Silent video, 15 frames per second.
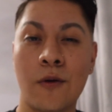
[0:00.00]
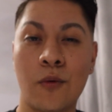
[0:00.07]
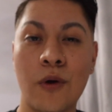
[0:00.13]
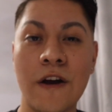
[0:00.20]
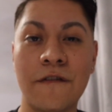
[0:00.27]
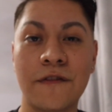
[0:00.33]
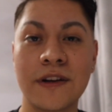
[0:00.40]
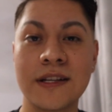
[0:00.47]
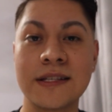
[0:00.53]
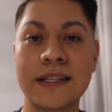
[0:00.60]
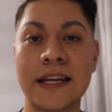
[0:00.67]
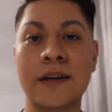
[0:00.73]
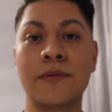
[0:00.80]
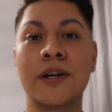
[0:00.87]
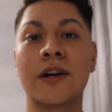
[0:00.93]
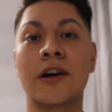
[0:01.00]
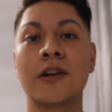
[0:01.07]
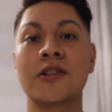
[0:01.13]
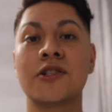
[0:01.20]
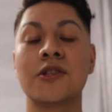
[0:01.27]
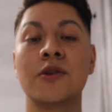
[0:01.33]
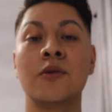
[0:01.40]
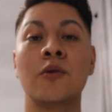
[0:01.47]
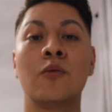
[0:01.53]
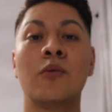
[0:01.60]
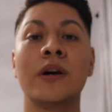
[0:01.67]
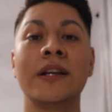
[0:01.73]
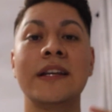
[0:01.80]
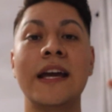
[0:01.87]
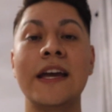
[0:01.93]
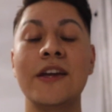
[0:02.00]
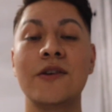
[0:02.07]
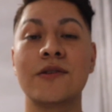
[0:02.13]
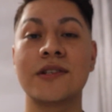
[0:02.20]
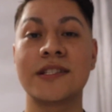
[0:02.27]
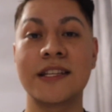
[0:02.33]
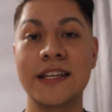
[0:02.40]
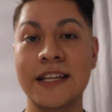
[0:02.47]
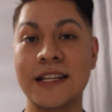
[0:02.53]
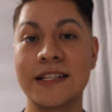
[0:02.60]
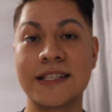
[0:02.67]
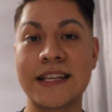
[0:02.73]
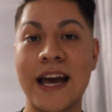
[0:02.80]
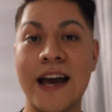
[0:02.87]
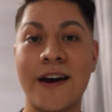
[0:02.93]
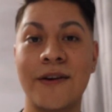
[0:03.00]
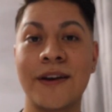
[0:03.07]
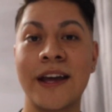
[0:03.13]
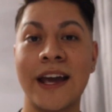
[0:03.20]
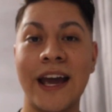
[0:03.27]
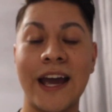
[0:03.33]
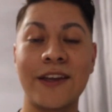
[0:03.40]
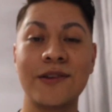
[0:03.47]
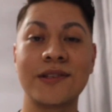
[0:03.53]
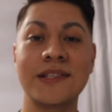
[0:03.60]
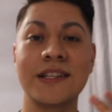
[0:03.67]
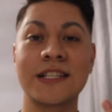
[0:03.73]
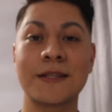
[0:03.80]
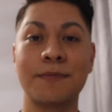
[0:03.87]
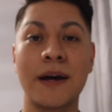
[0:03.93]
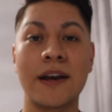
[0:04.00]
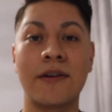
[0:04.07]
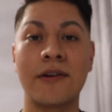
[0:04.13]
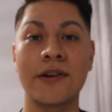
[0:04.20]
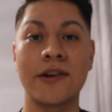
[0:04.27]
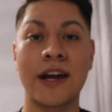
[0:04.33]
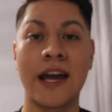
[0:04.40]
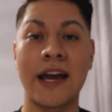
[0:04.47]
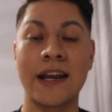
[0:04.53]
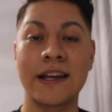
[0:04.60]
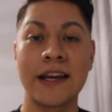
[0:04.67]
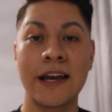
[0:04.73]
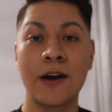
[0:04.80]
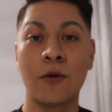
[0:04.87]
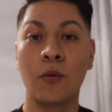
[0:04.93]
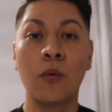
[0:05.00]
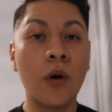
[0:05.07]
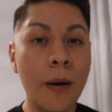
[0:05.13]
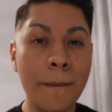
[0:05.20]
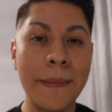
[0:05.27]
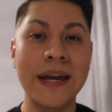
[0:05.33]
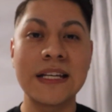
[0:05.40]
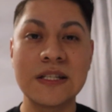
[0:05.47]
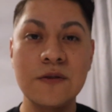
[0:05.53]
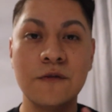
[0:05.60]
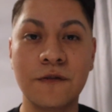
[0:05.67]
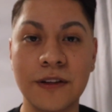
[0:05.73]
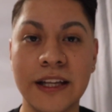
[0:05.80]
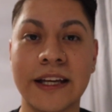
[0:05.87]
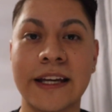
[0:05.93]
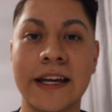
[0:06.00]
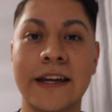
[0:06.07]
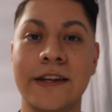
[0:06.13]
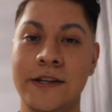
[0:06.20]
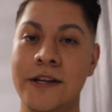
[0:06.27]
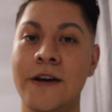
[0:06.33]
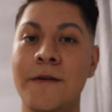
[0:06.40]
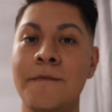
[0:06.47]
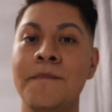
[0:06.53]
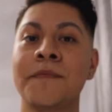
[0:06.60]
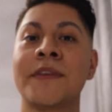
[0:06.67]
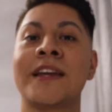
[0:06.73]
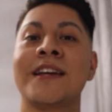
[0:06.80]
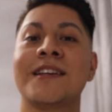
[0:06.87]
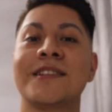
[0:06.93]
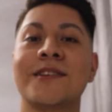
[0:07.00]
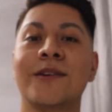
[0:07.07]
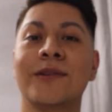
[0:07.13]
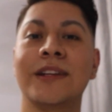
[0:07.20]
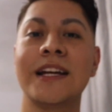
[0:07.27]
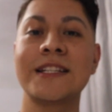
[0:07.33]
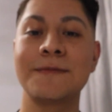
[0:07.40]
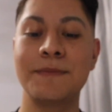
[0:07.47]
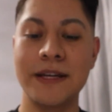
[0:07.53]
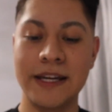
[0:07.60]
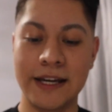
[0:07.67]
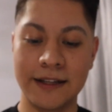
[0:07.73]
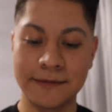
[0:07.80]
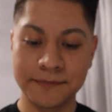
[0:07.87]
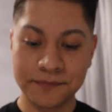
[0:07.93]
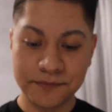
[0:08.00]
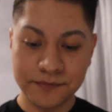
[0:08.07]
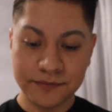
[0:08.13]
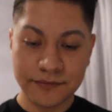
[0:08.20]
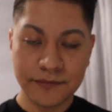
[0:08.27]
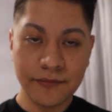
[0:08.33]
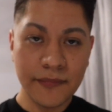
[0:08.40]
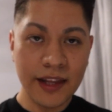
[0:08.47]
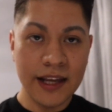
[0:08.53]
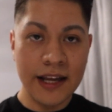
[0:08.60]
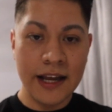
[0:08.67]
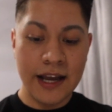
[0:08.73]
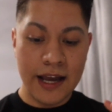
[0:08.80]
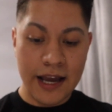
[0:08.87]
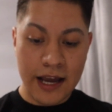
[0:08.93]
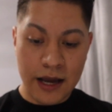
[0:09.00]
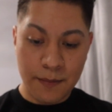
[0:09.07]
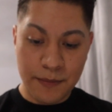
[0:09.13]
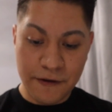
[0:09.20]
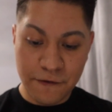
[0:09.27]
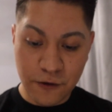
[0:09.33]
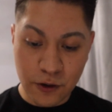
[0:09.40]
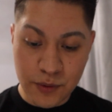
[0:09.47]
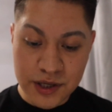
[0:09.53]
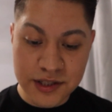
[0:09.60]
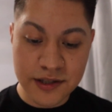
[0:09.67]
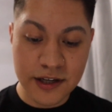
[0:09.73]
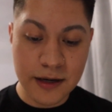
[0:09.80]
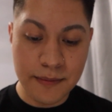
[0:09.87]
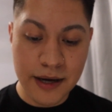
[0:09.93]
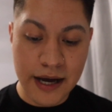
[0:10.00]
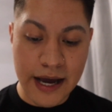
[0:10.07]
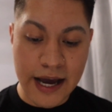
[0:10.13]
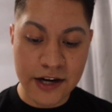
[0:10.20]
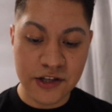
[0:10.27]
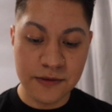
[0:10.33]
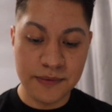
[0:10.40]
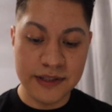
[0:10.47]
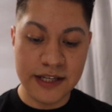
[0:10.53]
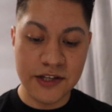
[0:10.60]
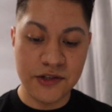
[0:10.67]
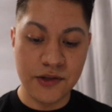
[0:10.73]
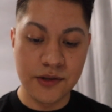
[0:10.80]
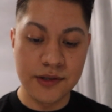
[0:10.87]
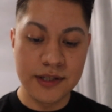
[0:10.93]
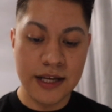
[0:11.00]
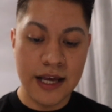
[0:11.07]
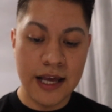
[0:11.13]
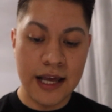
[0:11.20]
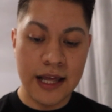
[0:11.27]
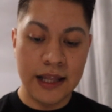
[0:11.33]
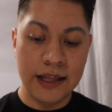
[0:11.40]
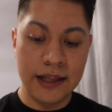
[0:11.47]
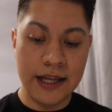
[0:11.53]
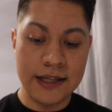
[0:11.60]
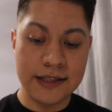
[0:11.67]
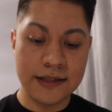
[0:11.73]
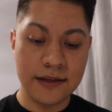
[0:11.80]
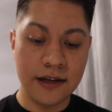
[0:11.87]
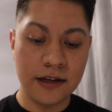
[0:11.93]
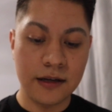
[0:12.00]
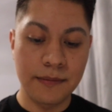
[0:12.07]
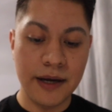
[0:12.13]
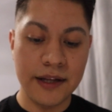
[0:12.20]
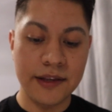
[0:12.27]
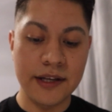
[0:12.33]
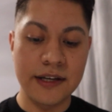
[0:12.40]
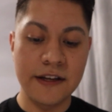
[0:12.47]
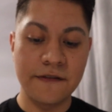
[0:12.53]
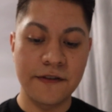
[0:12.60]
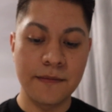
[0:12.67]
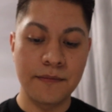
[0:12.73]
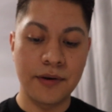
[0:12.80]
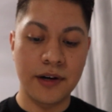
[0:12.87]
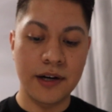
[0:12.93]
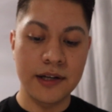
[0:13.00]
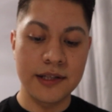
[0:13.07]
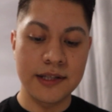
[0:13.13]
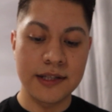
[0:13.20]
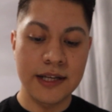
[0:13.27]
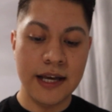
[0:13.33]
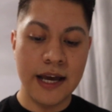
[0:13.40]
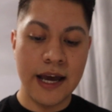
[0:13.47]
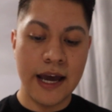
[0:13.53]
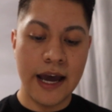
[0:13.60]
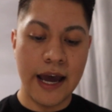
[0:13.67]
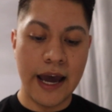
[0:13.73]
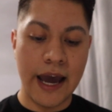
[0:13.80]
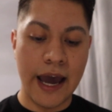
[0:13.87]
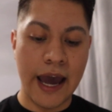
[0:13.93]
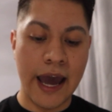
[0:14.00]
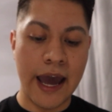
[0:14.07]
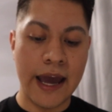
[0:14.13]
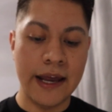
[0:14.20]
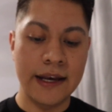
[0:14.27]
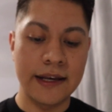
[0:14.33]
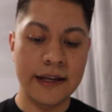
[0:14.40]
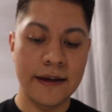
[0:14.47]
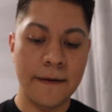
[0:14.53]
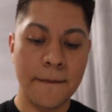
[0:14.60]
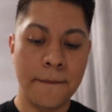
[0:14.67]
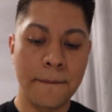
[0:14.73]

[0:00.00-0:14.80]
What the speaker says: reference in regards to one day you're sitting down and you see a spider on your hand. What makes you flick it, you know? So let's begin. Before we start about action potentials, let's talk about the different parts and